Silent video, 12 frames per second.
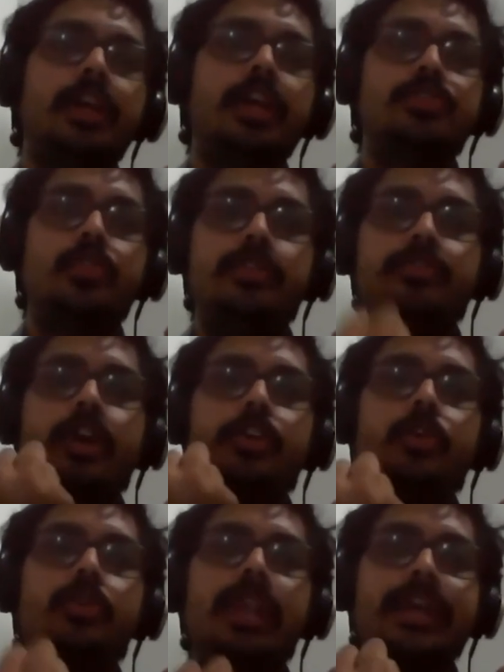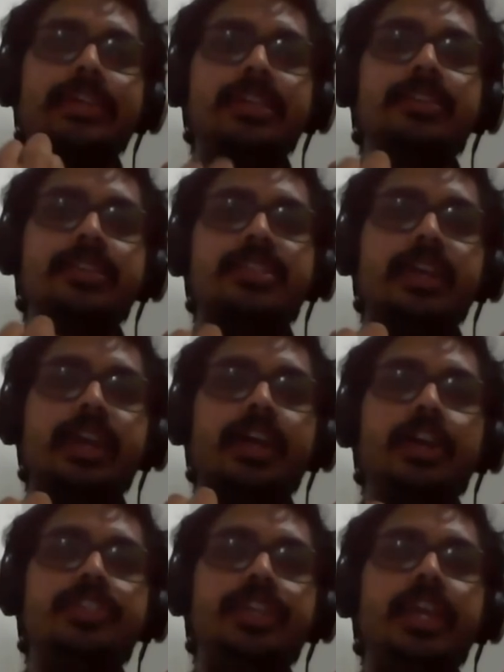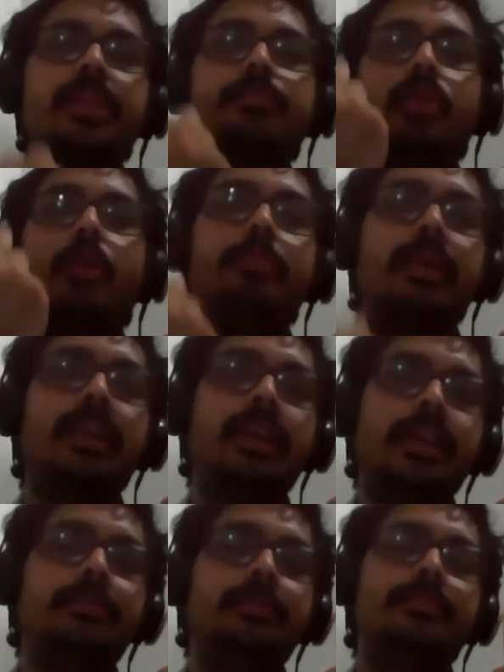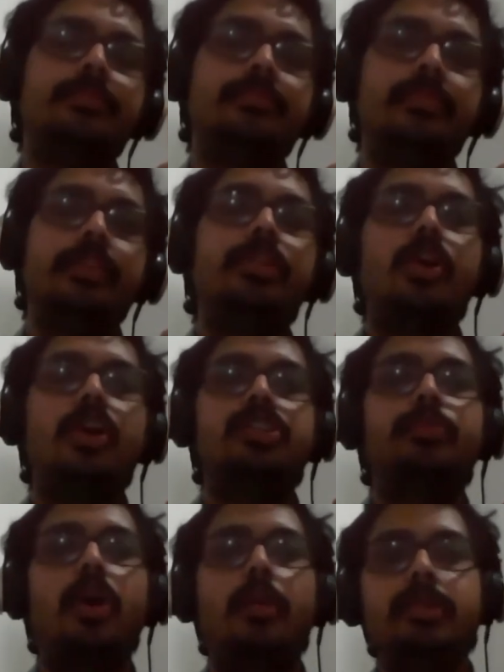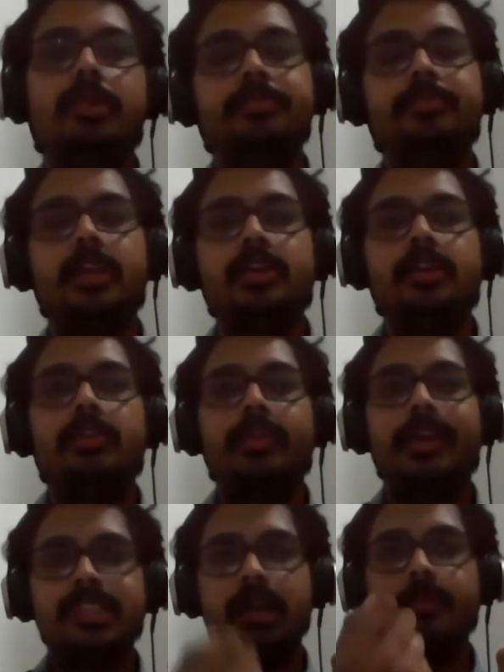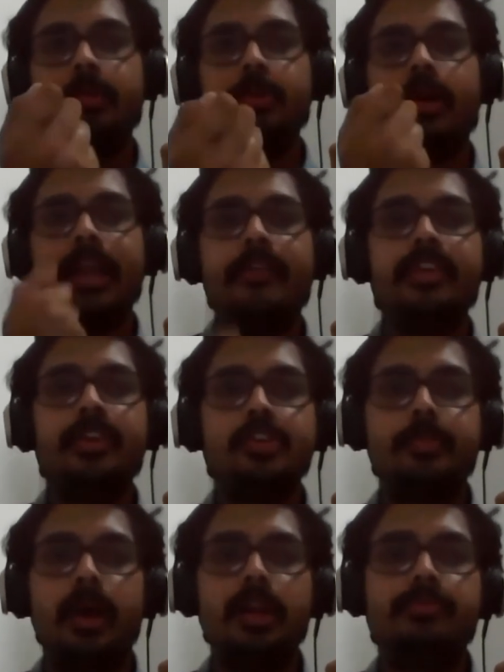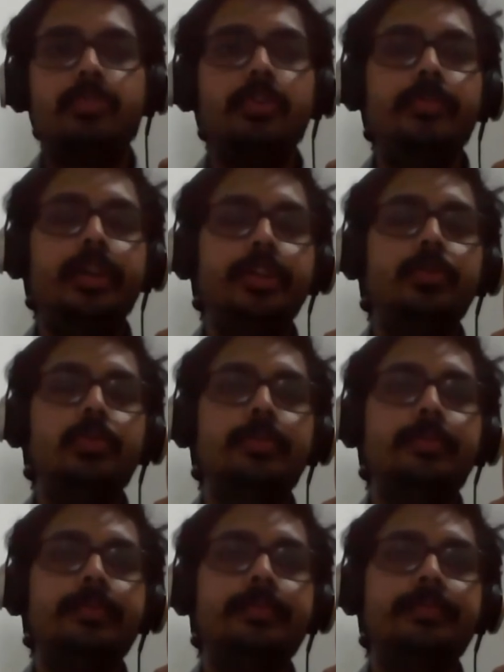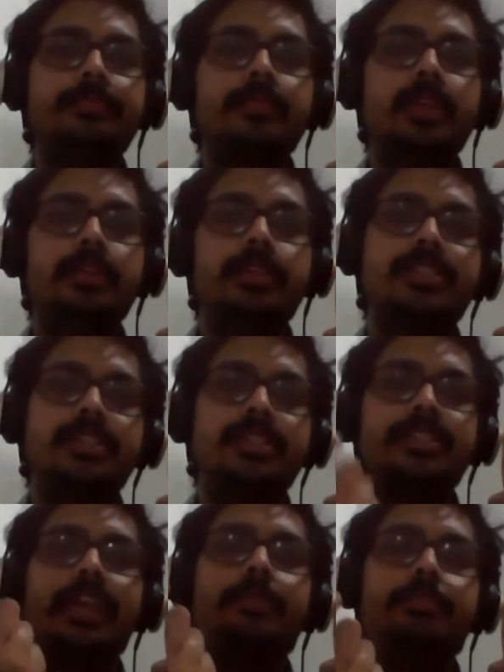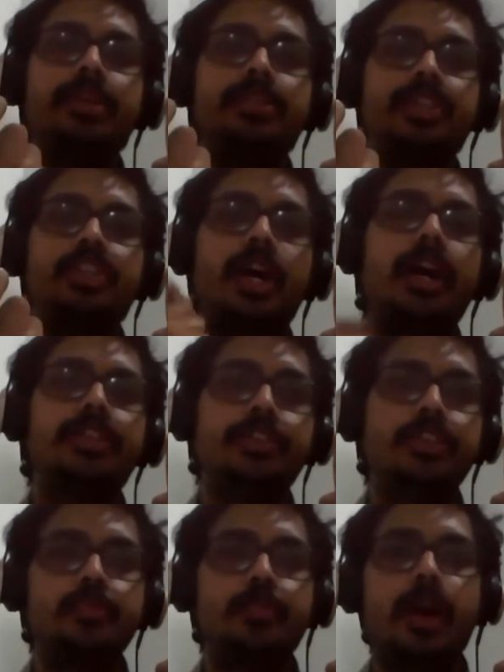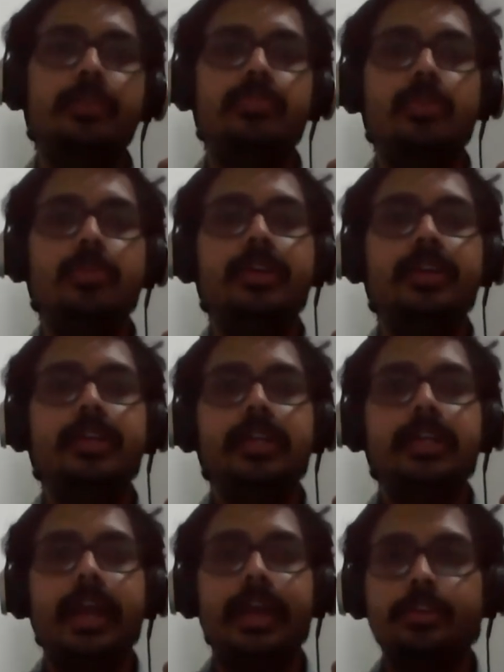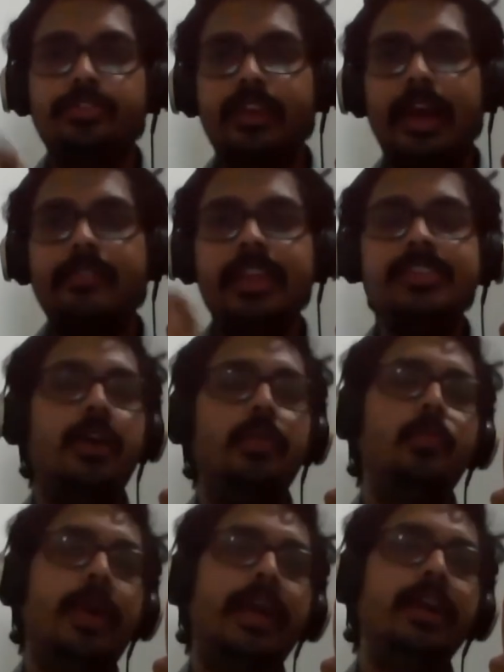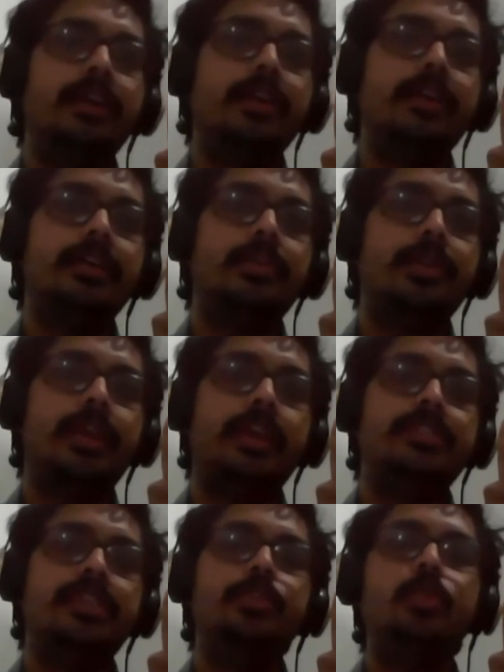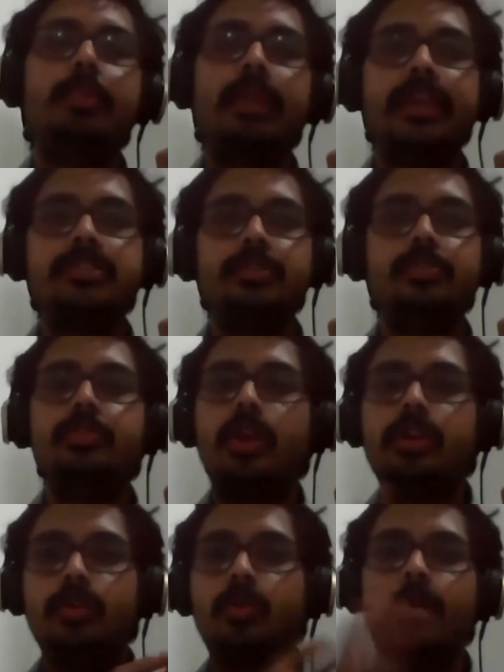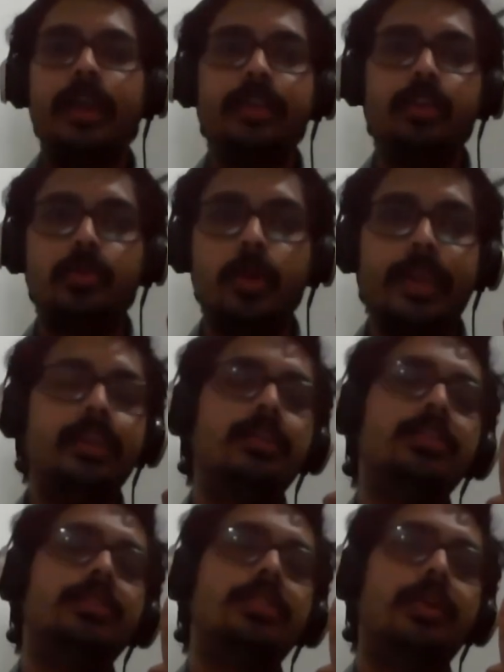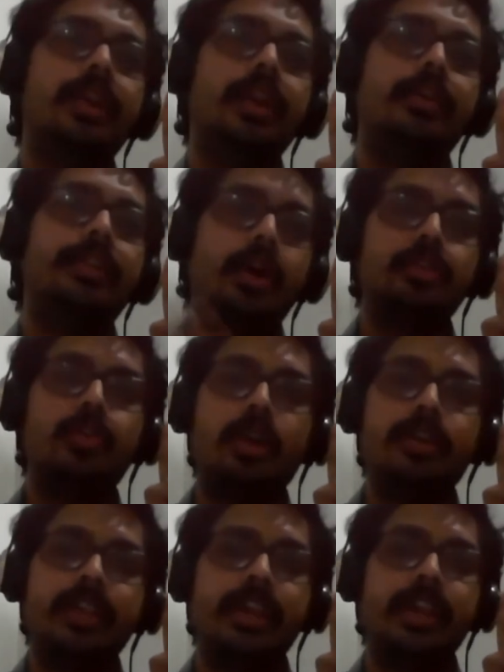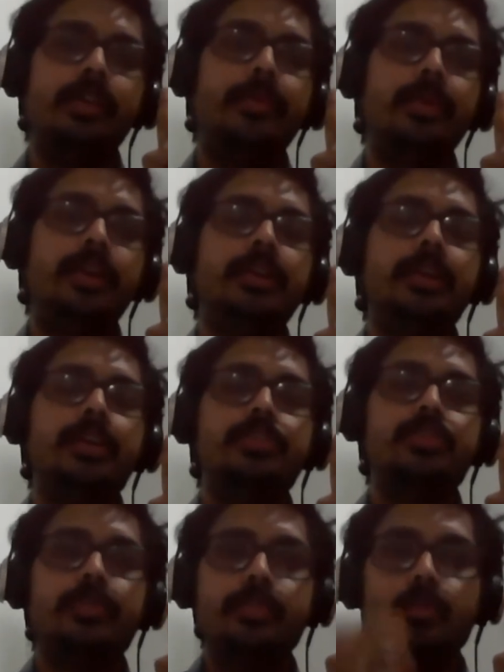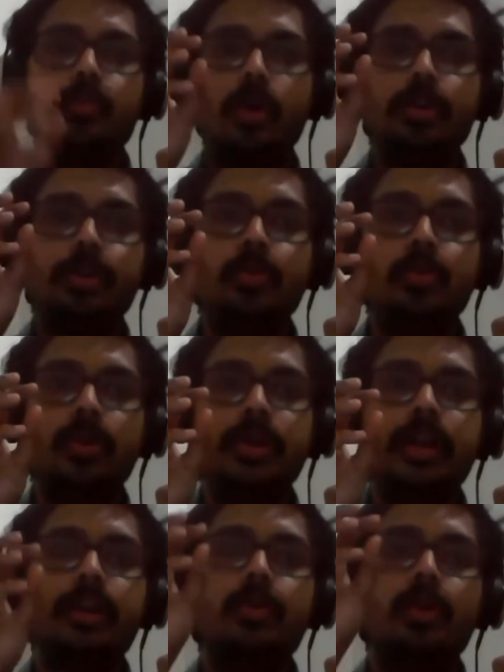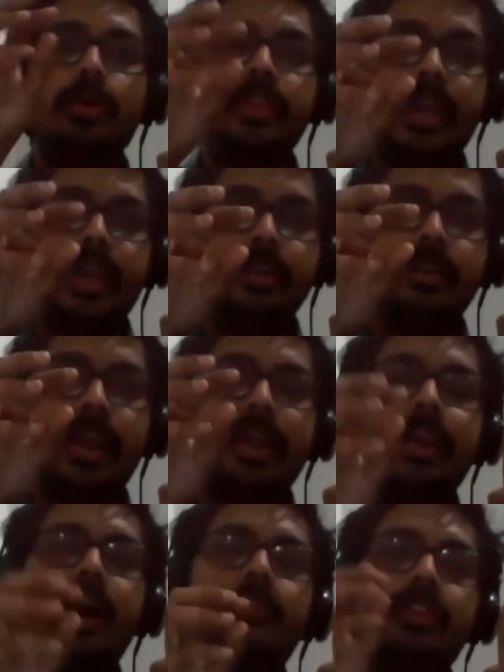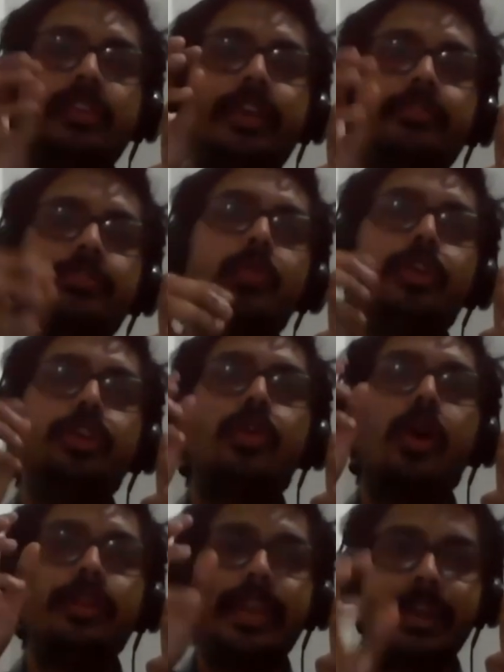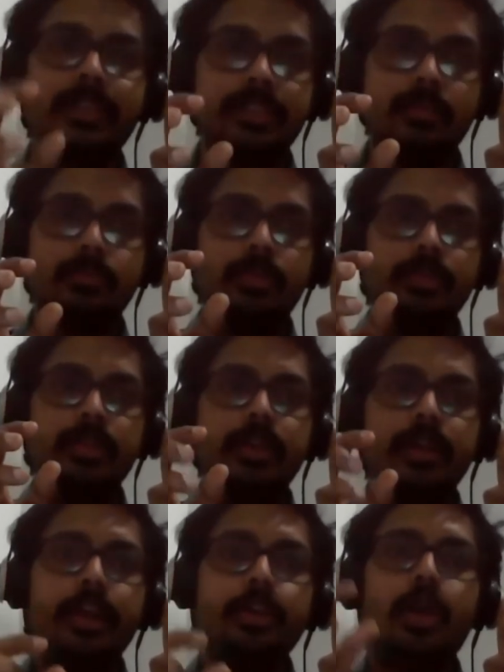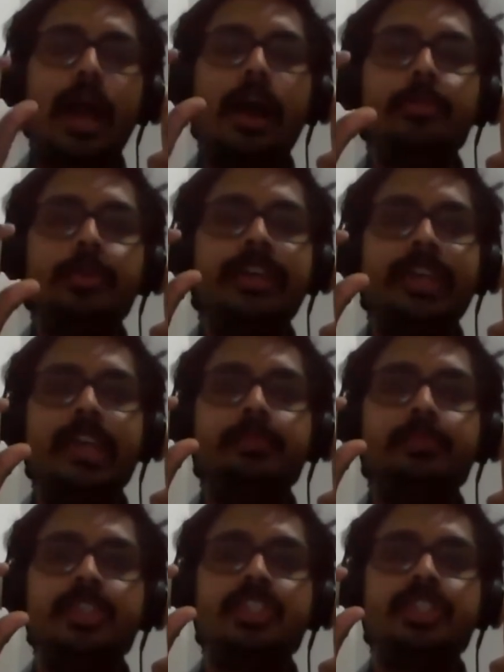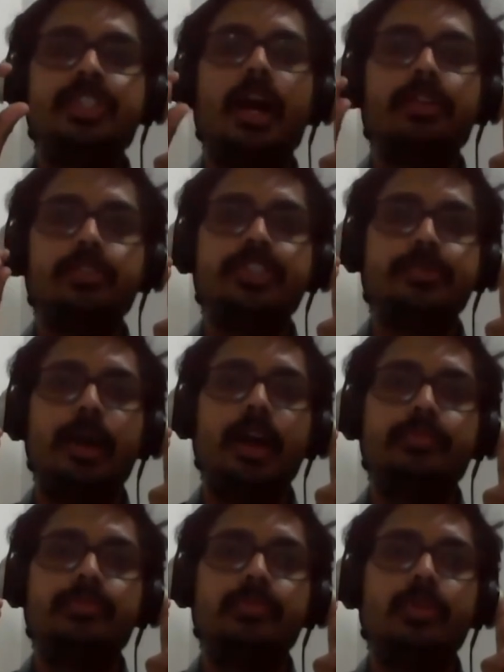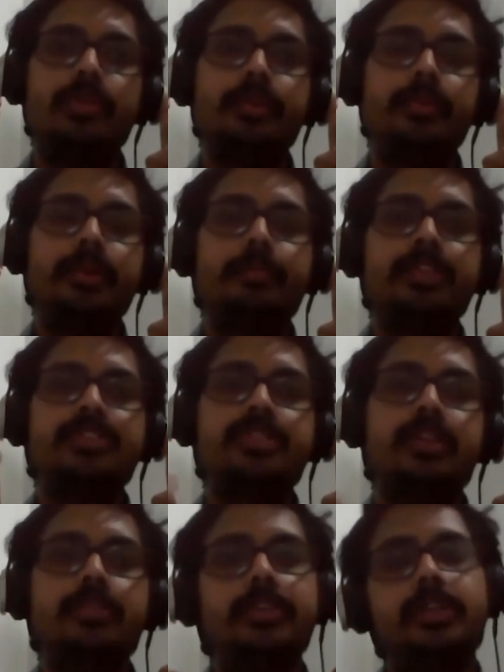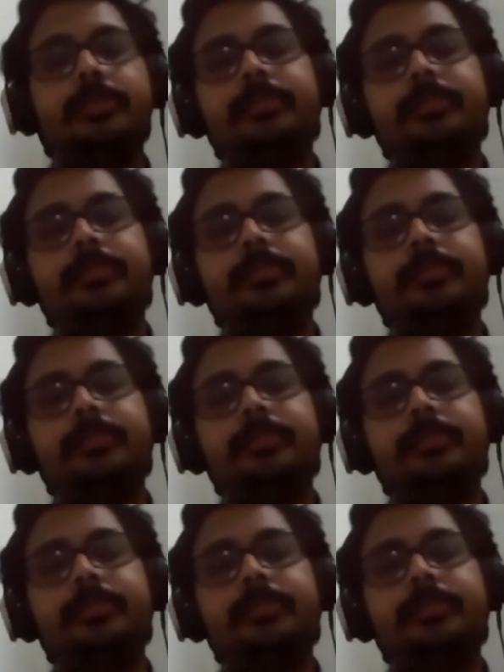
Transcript: So if you are utilizing this energy improperly, it will cause a problem. For example, you are having your smartphone with you. There's just 10% charge in your smartphone, and you're traveling somewhere. Okay, it's a new place. You do not know where you're going. Okay, you're not gone there anywhere. So if you want to go there, and after that, if you want to contact someone, you have to keep this charge on smartphone preserved.